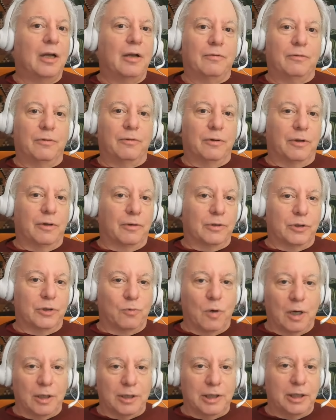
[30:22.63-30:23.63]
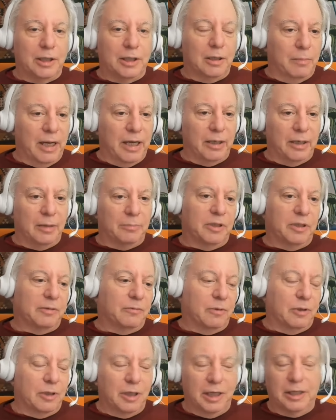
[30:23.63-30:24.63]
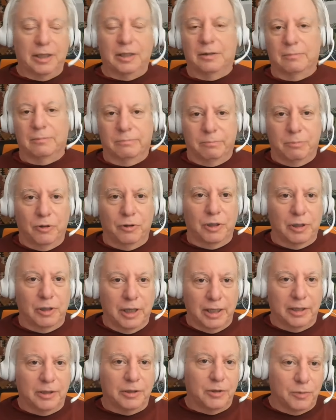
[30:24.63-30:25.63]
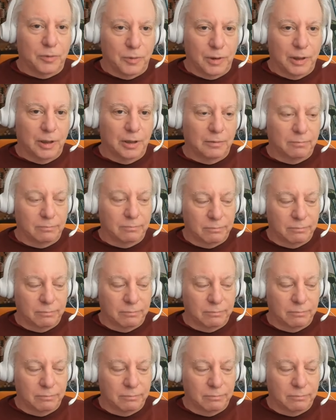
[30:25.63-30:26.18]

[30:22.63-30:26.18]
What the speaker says: For those watching, Man Up, that will put a link to it.